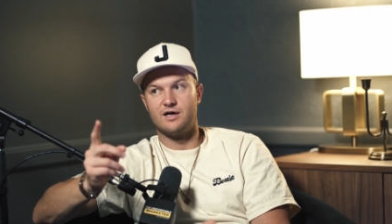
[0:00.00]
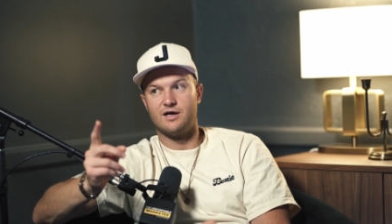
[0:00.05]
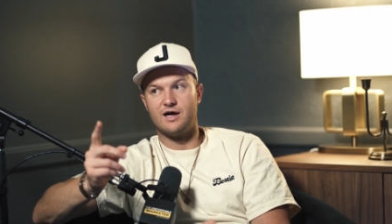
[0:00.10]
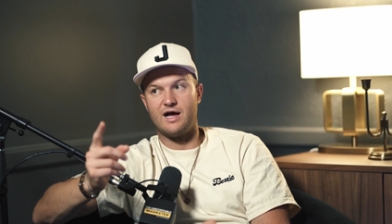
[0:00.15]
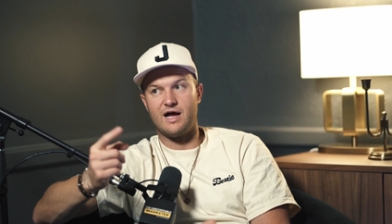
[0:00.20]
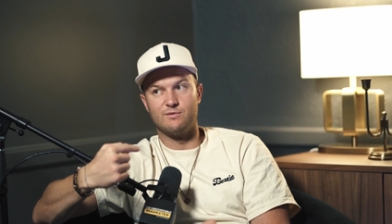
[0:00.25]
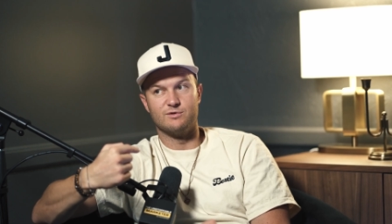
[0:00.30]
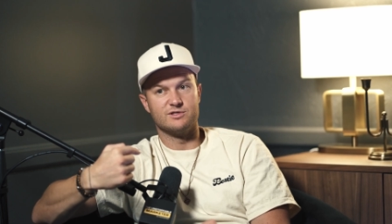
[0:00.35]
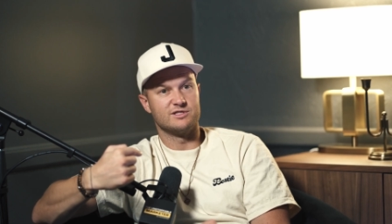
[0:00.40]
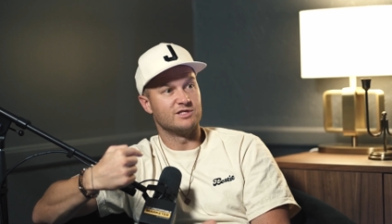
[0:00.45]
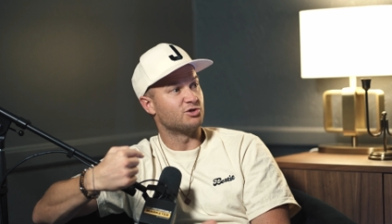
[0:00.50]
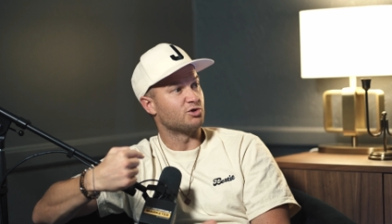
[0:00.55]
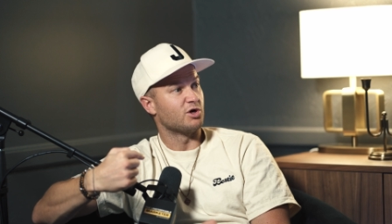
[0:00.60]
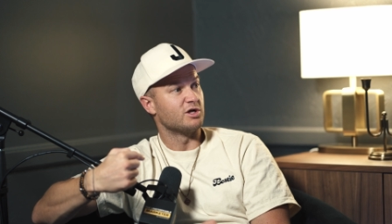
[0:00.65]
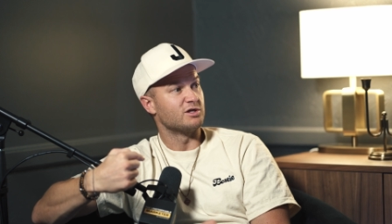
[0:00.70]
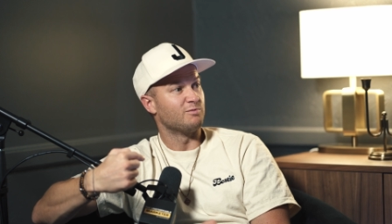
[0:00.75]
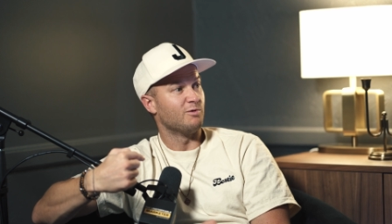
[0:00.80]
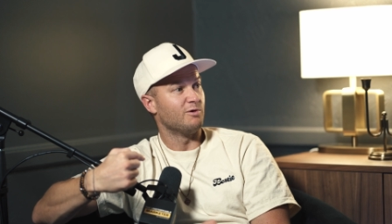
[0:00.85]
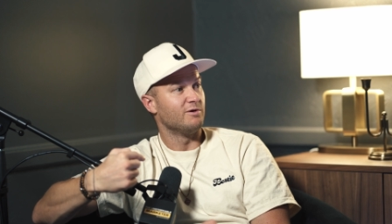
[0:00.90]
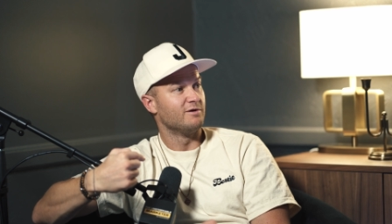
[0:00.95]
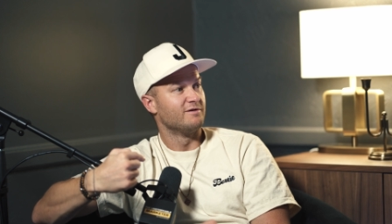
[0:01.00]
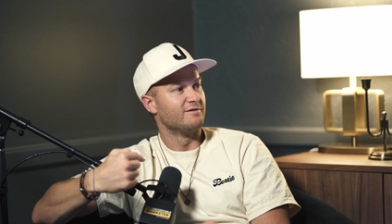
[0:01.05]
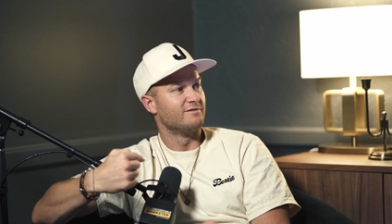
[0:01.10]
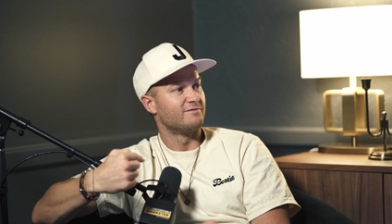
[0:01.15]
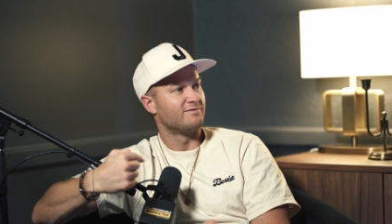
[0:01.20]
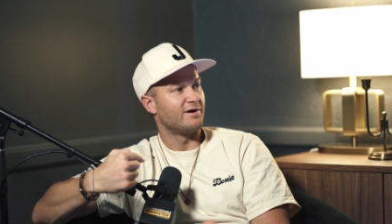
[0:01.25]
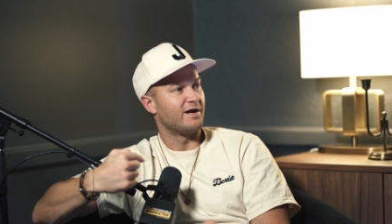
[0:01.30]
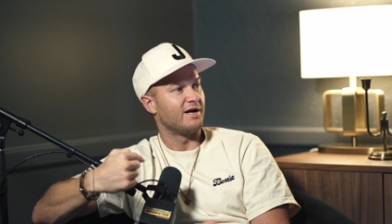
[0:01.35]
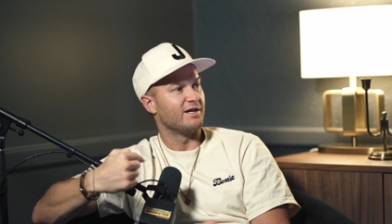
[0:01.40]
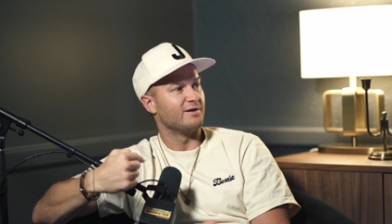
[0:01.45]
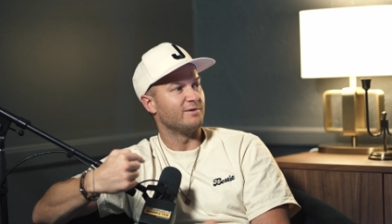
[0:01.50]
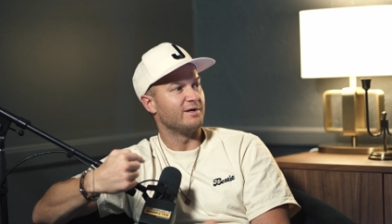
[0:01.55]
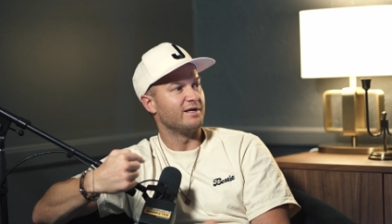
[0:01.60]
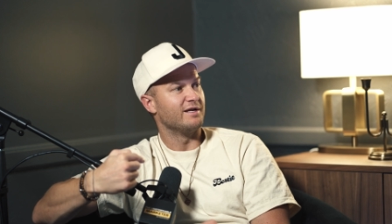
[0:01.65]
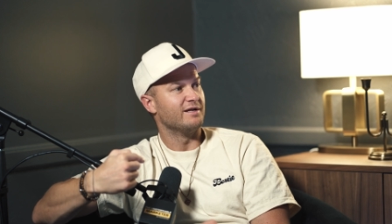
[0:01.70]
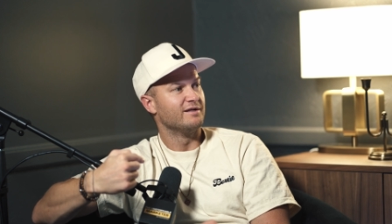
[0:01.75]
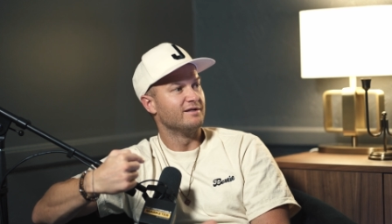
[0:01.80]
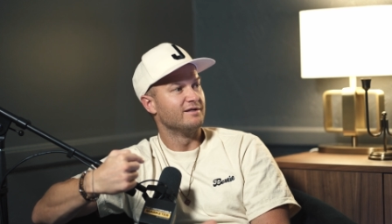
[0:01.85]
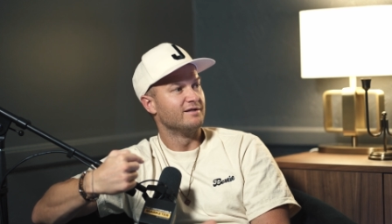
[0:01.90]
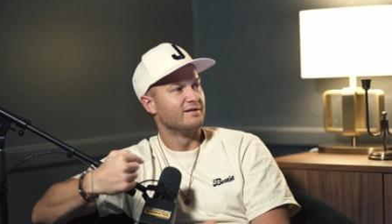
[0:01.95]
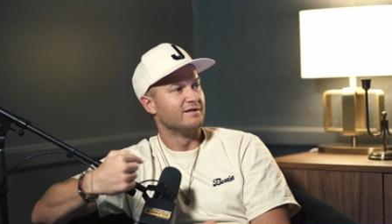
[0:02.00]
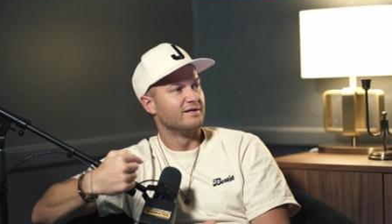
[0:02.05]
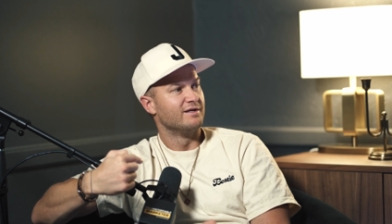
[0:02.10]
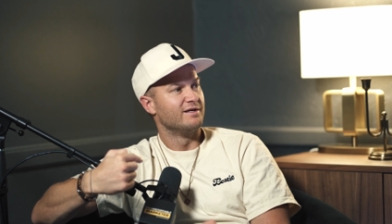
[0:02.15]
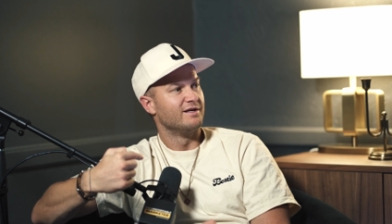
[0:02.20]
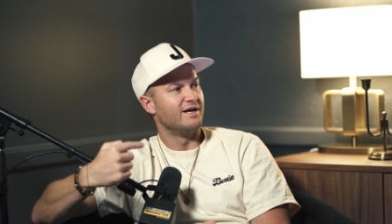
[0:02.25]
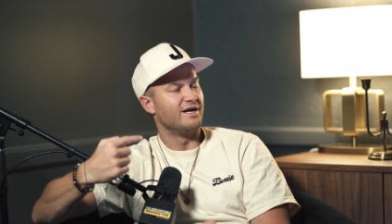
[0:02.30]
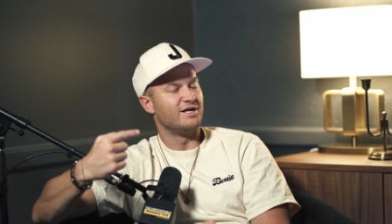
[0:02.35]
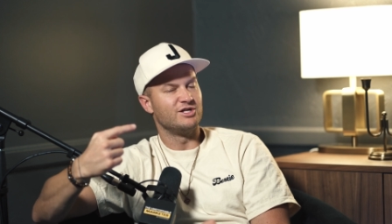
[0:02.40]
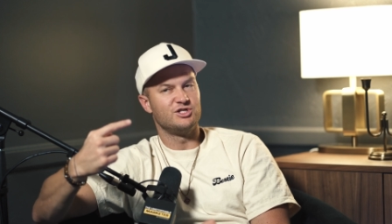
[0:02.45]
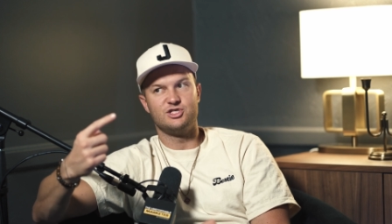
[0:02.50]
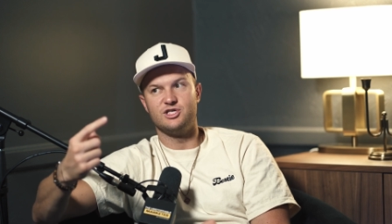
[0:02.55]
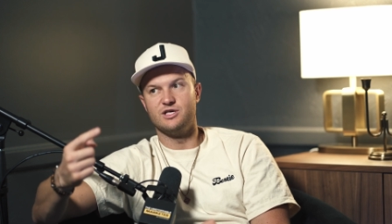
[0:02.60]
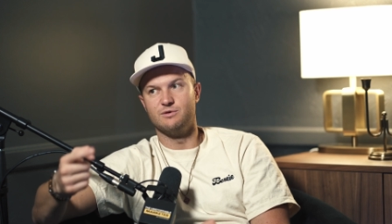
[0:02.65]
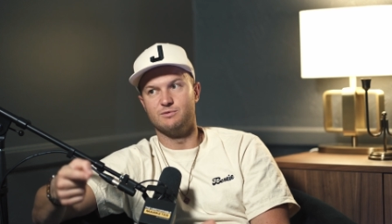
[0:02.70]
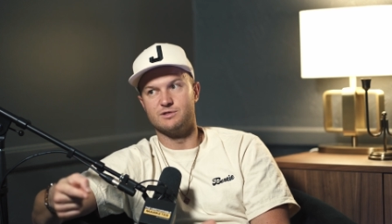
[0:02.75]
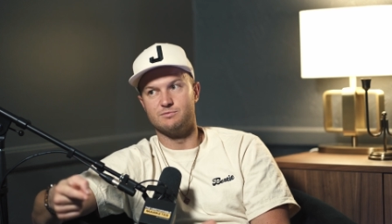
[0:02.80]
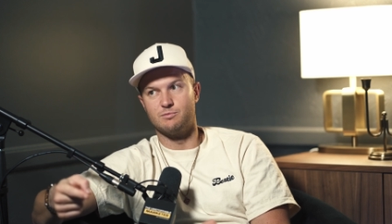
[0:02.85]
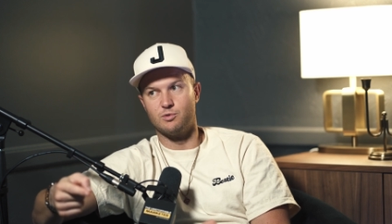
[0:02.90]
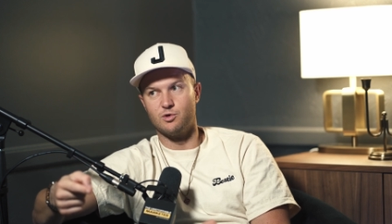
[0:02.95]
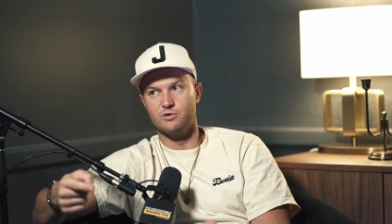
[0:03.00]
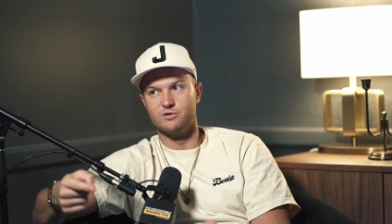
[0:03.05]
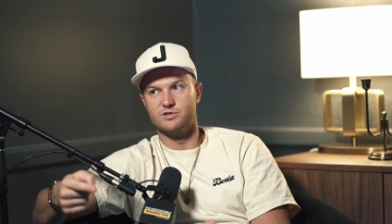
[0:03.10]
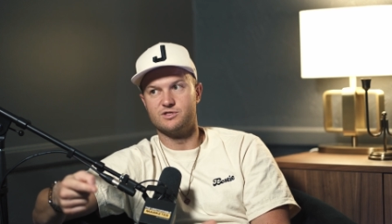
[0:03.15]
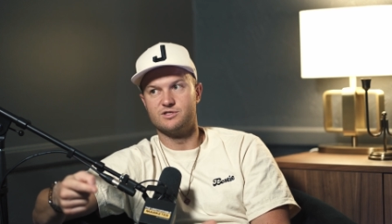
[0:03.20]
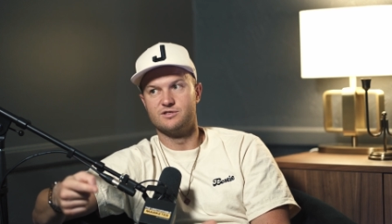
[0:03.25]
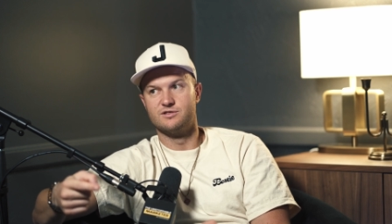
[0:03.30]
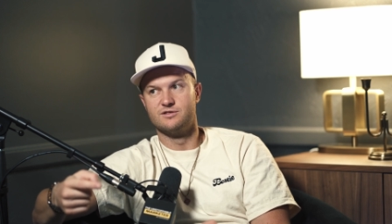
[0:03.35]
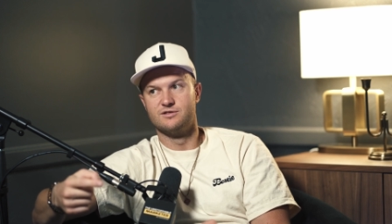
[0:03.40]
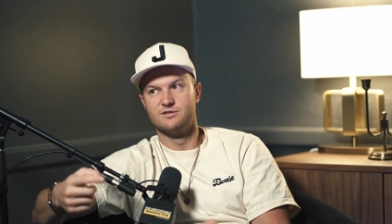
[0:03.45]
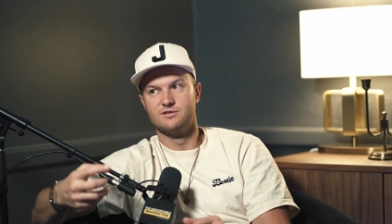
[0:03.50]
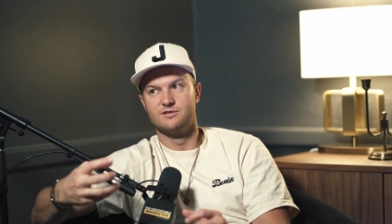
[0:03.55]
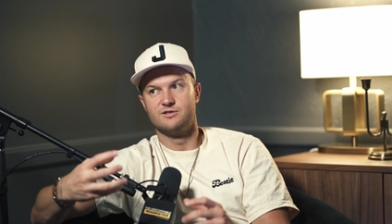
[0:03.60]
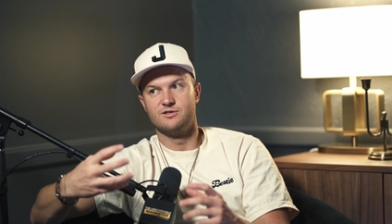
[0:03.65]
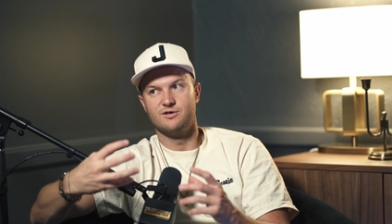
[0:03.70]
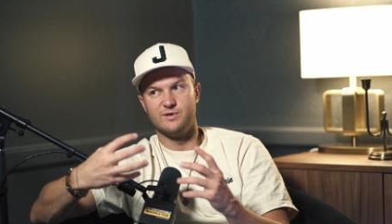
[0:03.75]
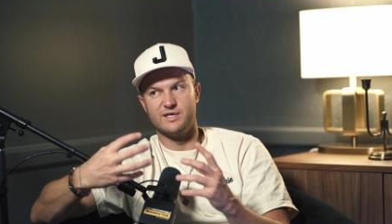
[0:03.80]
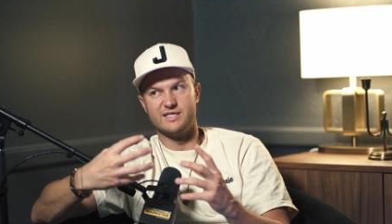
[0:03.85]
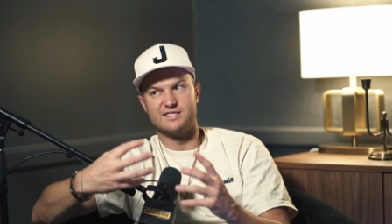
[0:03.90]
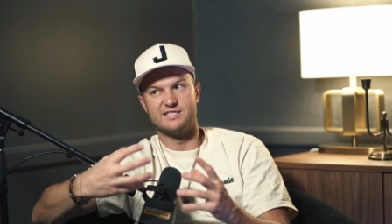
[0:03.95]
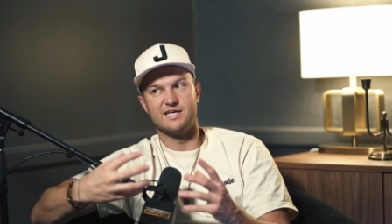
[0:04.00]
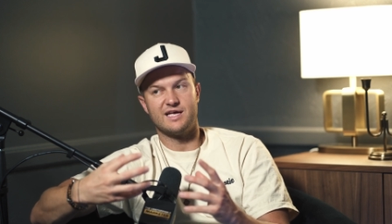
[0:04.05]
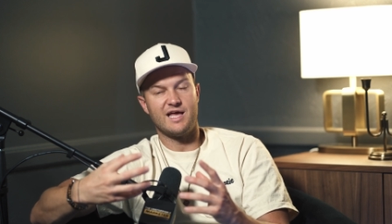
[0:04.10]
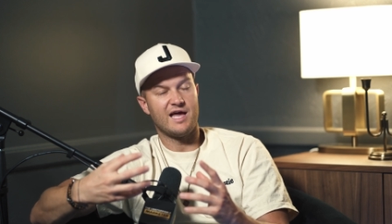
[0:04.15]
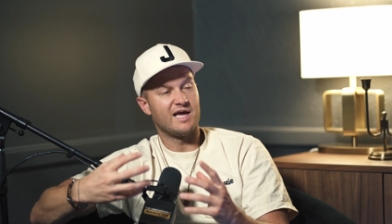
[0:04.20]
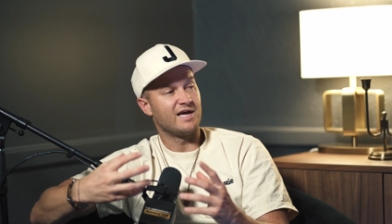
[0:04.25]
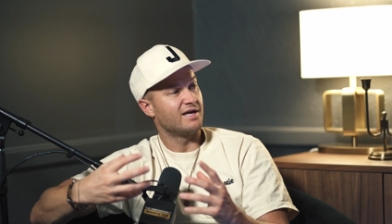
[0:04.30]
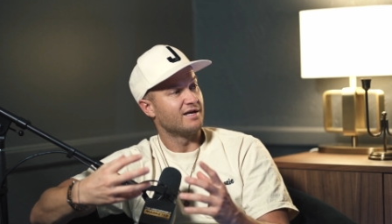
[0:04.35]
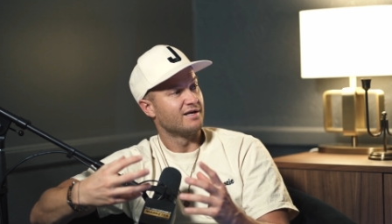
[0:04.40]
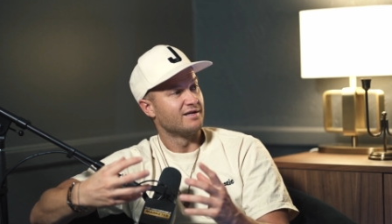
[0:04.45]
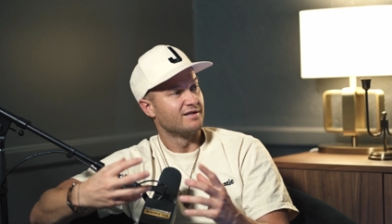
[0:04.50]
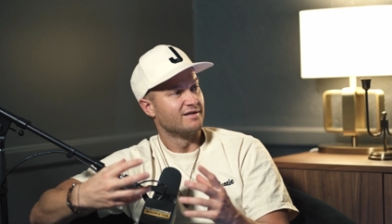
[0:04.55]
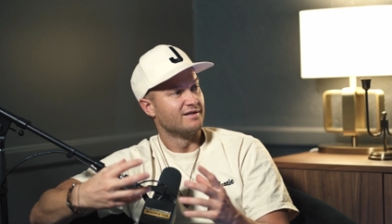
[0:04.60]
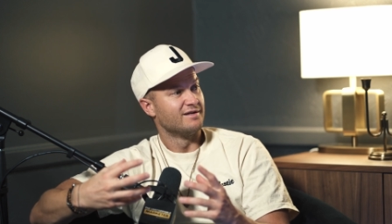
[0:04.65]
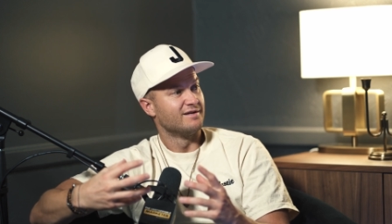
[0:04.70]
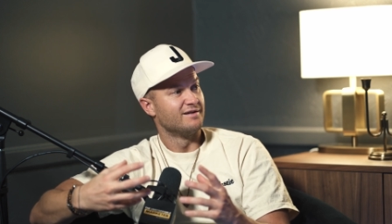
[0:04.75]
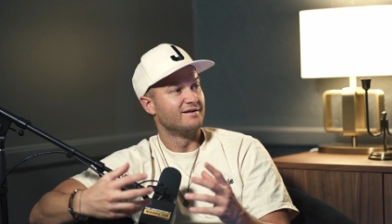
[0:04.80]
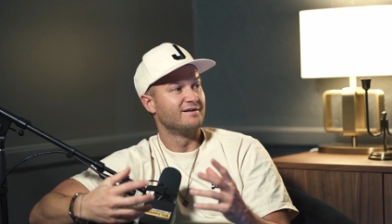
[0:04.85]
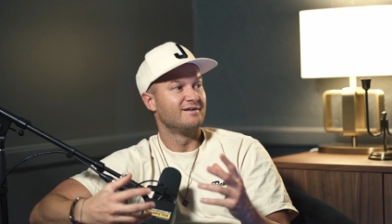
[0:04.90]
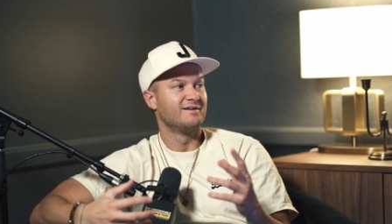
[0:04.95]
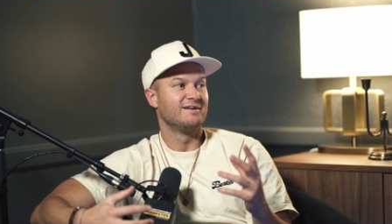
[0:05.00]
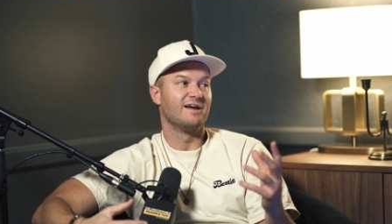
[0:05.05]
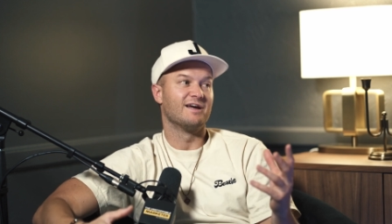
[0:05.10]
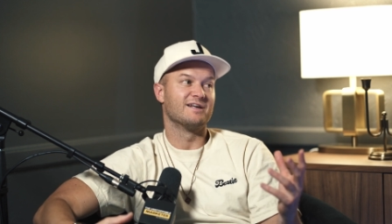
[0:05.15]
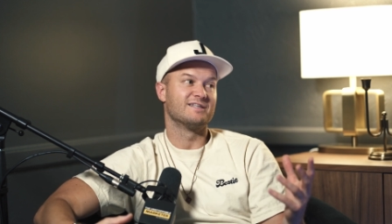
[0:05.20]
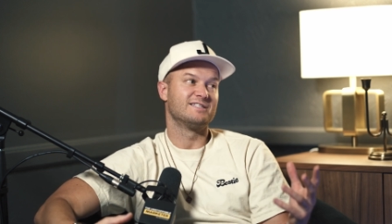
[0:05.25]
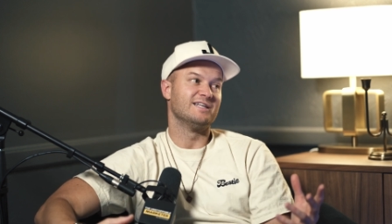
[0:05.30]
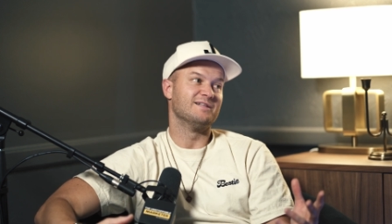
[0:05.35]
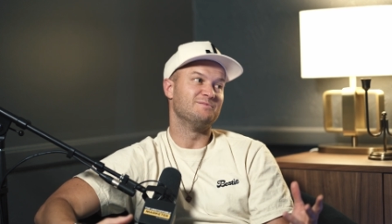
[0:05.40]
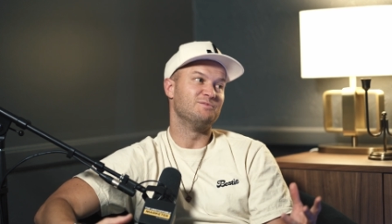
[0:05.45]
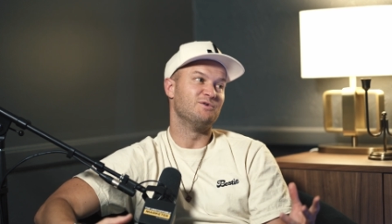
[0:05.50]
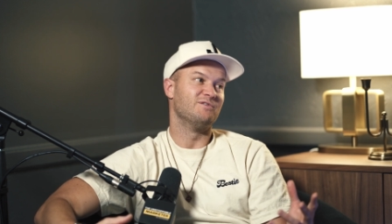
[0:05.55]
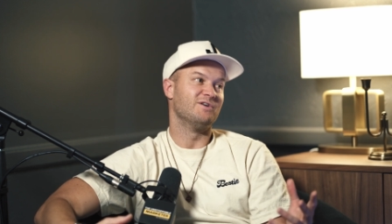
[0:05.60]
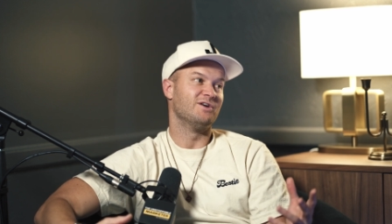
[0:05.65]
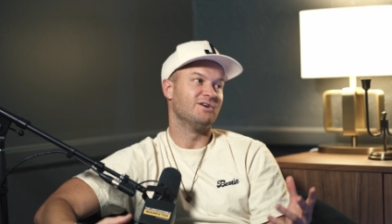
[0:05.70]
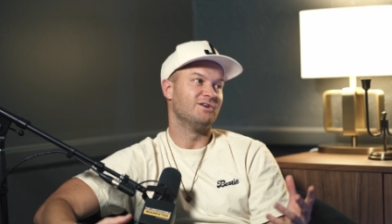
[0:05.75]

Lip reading: I was the Trunchbull for Halloween, and she was Bruce, who eats the cake. You got to see the movie.